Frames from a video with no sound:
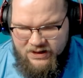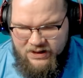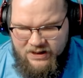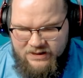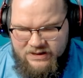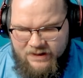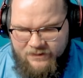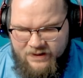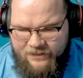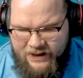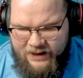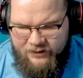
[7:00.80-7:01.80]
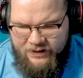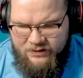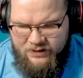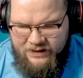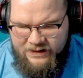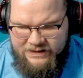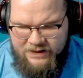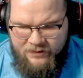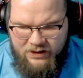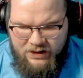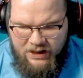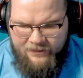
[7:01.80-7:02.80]
summon a pirate and then summon
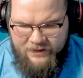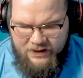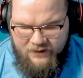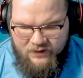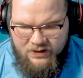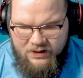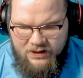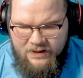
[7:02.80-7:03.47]
a copy of it